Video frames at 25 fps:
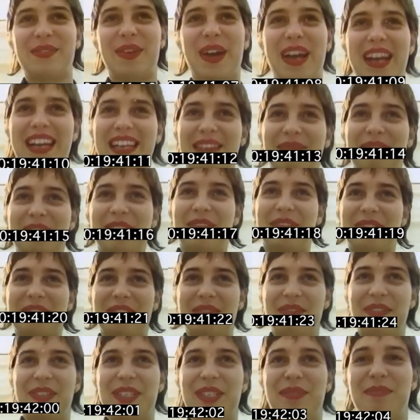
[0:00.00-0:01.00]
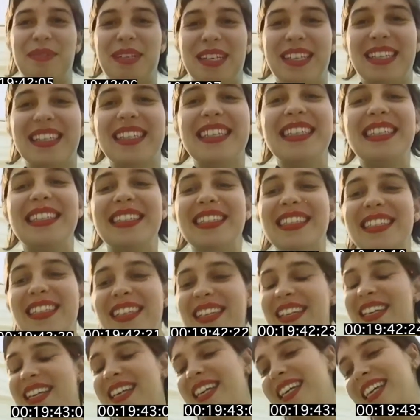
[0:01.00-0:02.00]
way. I mean, we wouldn't want to be
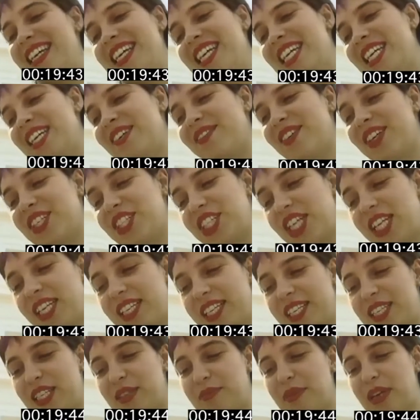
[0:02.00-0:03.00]
evangelical